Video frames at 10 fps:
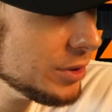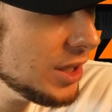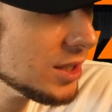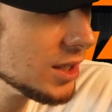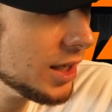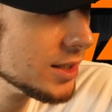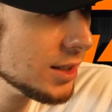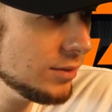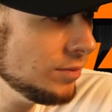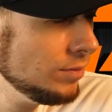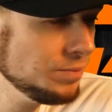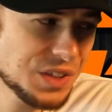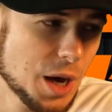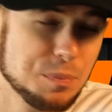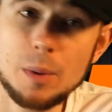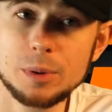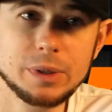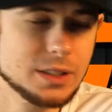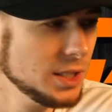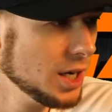Nissans. Yeah,
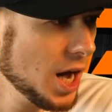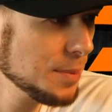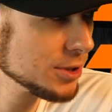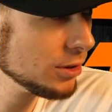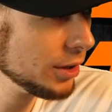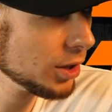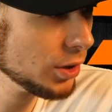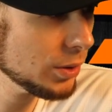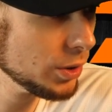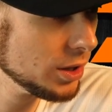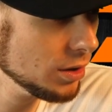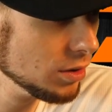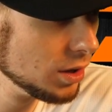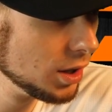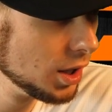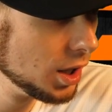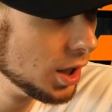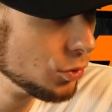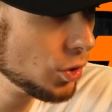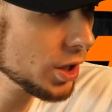Peppermint Tea, I absolutely agree with you.
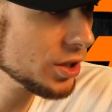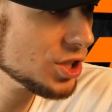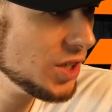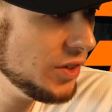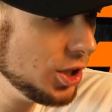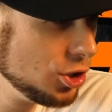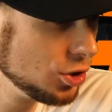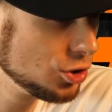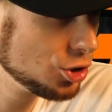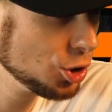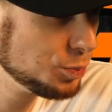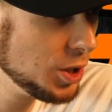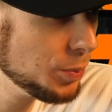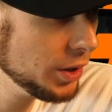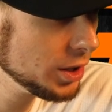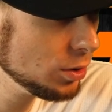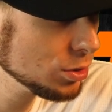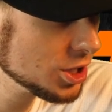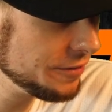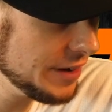Ruckus TV, should people
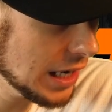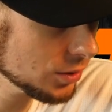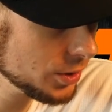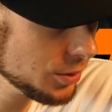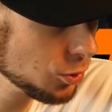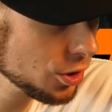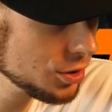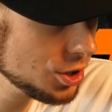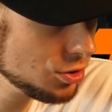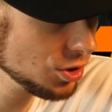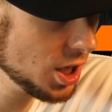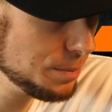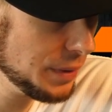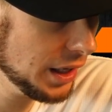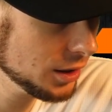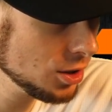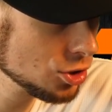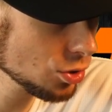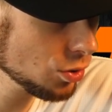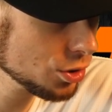use the factory warranty to get
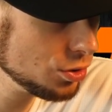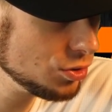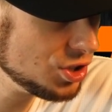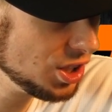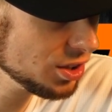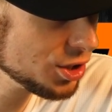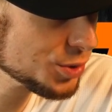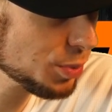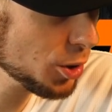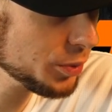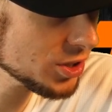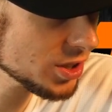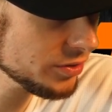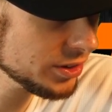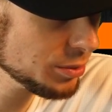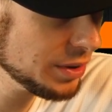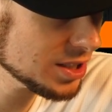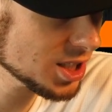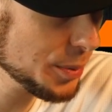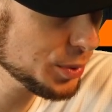maintenance, or do dealers purposefully
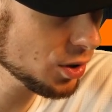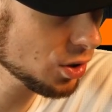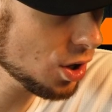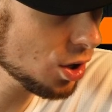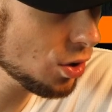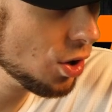mess up your car